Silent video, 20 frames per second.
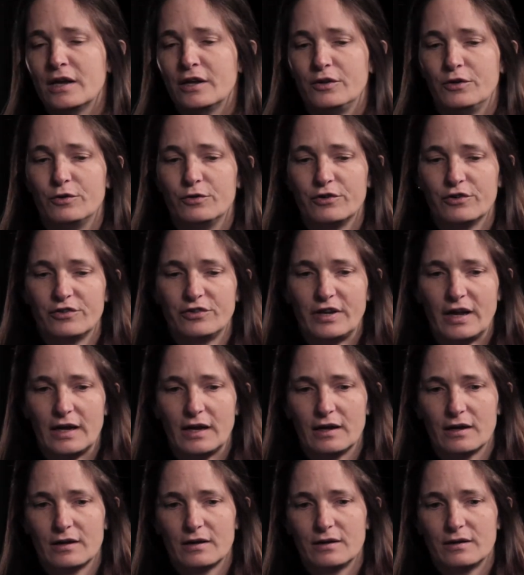You just
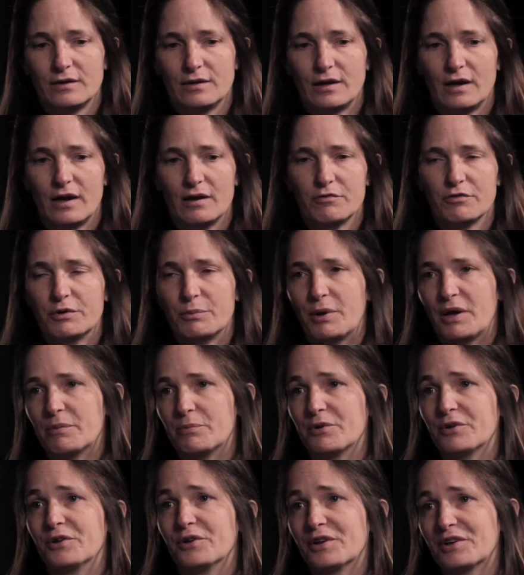take every
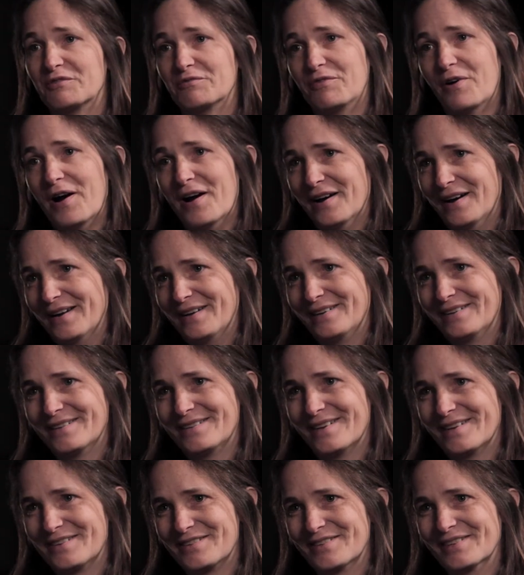paper you can find,
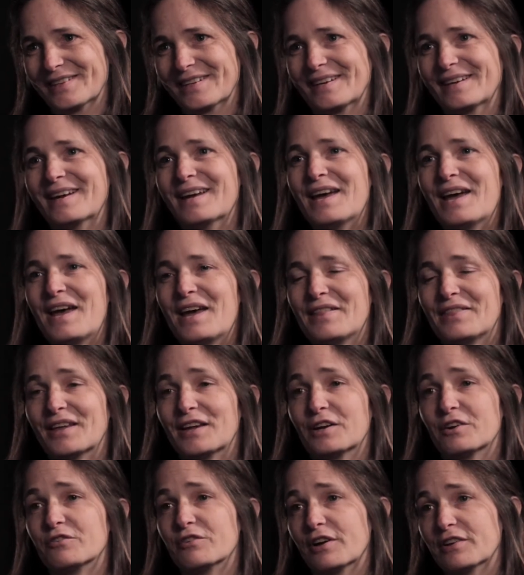essentially,
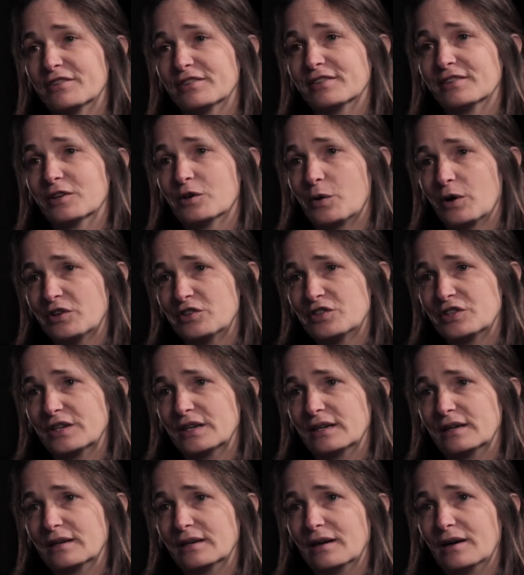that addresses the
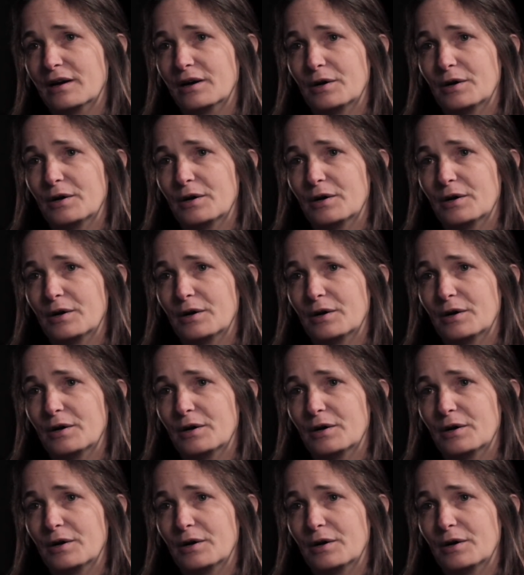question,